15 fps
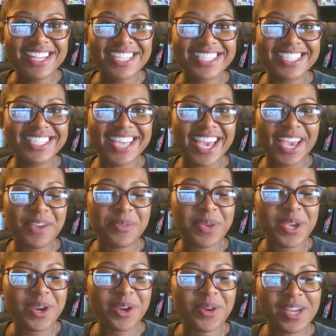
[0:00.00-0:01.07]
Today, we
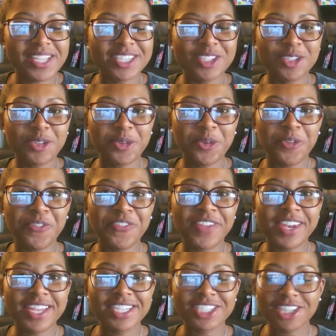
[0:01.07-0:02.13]
are going to
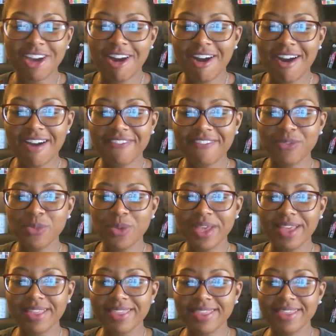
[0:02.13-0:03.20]
finish off
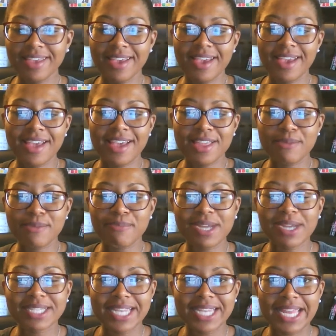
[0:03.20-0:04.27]
with the
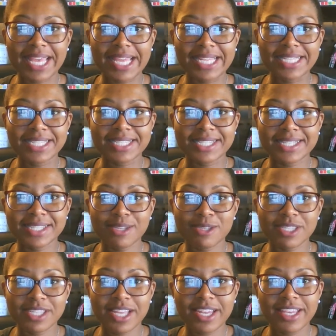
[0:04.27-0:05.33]
president. So,
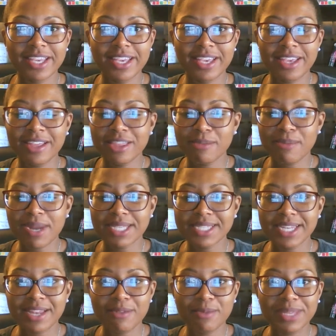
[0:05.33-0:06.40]
study the
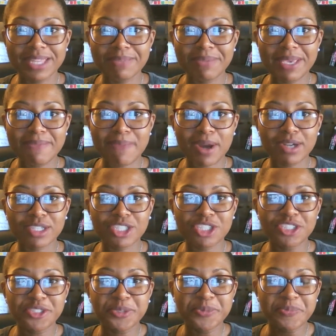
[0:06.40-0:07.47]
president with me, part 2.